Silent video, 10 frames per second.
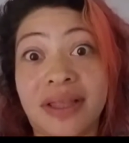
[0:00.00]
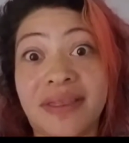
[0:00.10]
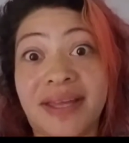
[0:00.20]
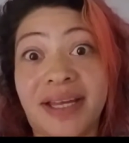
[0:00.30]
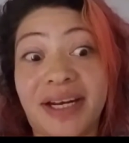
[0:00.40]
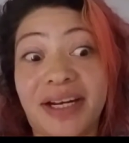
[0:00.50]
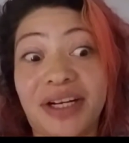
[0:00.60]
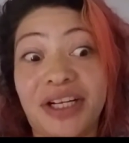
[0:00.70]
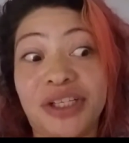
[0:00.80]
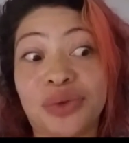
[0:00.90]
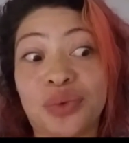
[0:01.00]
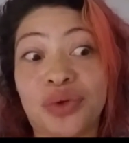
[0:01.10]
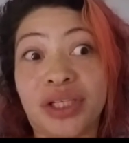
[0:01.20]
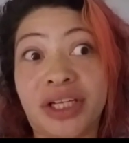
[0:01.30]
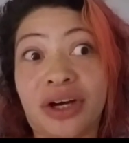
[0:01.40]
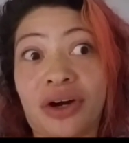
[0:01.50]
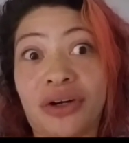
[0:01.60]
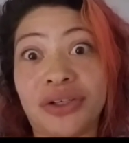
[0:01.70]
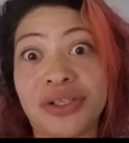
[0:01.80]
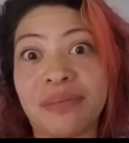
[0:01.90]
that is really
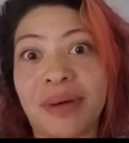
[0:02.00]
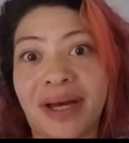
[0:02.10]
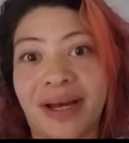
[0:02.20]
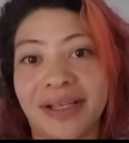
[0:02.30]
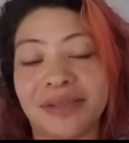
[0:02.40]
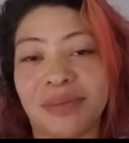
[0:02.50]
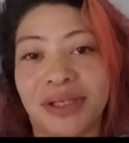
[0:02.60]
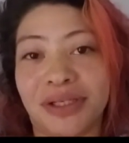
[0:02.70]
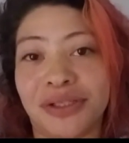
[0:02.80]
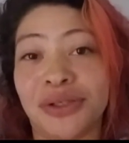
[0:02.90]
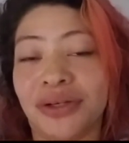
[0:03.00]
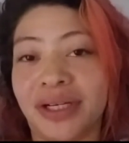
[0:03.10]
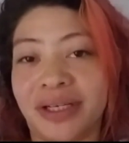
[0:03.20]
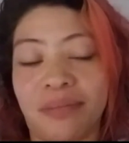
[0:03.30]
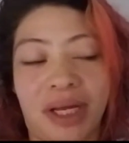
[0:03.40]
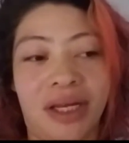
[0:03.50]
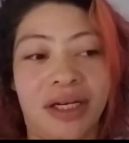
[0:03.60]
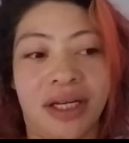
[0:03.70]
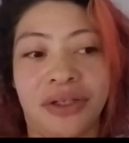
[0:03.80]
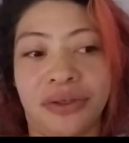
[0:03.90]
hard to pass because you're in
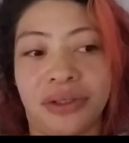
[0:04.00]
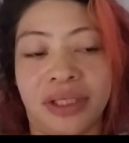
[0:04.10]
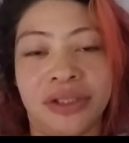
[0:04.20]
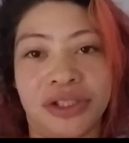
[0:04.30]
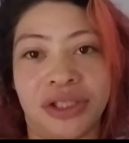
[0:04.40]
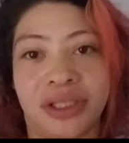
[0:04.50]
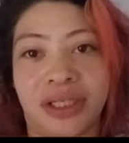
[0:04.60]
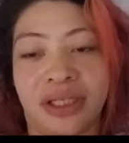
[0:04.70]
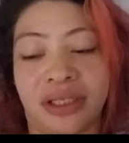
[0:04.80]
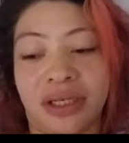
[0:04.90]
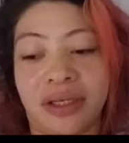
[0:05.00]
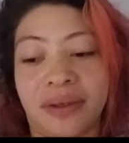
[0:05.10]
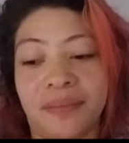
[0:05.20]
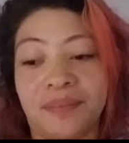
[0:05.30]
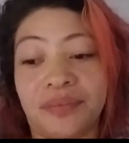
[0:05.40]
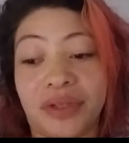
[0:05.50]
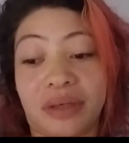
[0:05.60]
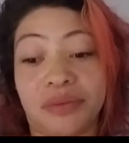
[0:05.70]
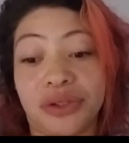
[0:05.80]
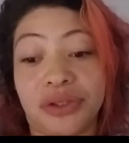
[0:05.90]
pain and you're clenching, and
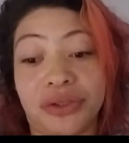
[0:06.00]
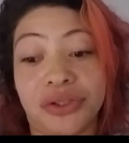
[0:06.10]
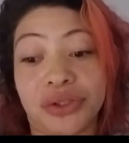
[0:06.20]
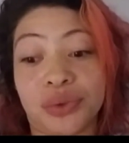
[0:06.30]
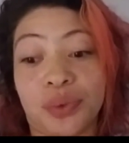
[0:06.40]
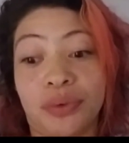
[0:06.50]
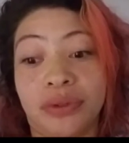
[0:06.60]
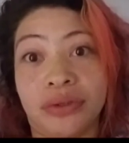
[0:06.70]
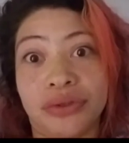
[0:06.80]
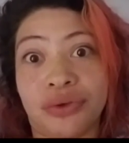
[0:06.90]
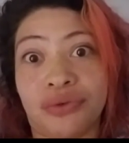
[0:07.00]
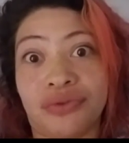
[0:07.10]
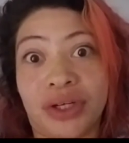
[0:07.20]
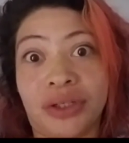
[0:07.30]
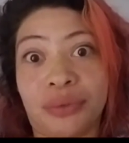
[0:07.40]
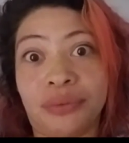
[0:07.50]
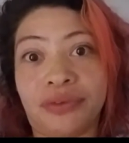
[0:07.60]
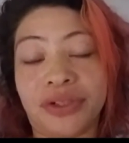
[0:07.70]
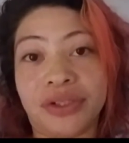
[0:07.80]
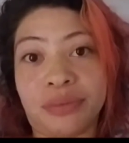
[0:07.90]
I'm sure you're just swollen. There's no fucking room
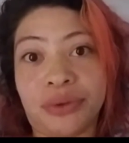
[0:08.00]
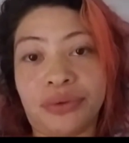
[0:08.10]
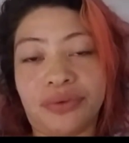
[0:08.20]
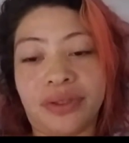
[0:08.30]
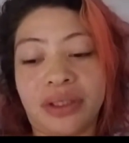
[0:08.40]
for it to move.